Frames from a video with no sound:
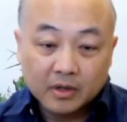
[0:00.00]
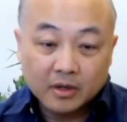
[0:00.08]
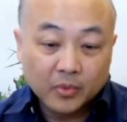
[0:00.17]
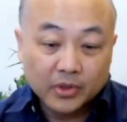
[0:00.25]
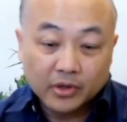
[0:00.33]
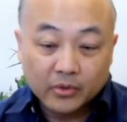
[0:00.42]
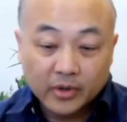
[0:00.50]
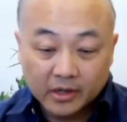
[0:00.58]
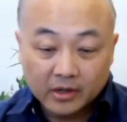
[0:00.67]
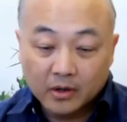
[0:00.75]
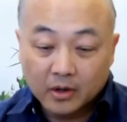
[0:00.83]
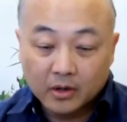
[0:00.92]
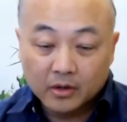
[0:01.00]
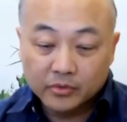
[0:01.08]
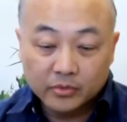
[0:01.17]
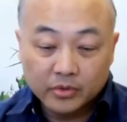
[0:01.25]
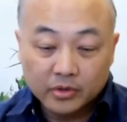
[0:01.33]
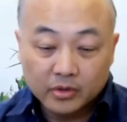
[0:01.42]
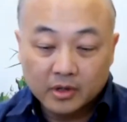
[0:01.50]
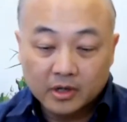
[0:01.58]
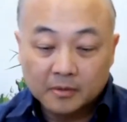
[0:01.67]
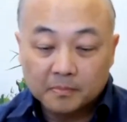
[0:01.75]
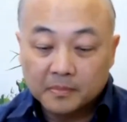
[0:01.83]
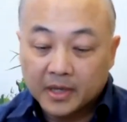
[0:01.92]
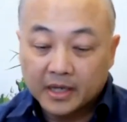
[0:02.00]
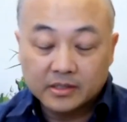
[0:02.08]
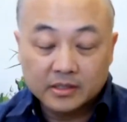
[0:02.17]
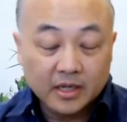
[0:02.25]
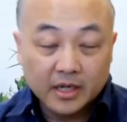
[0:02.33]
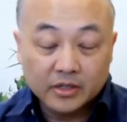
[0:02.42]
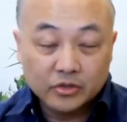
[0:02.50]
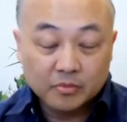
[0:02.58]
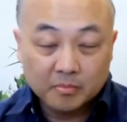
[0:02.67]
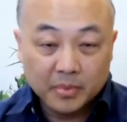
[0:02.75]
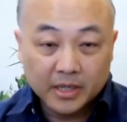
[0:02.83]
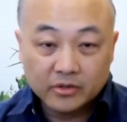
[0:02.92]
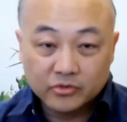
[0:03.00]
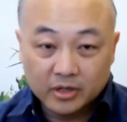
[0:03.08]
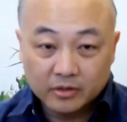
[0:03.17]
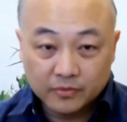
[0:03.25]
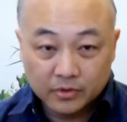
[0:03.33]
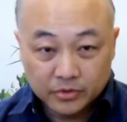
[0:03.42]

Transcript: with a credit card or through your ACH bank transfers.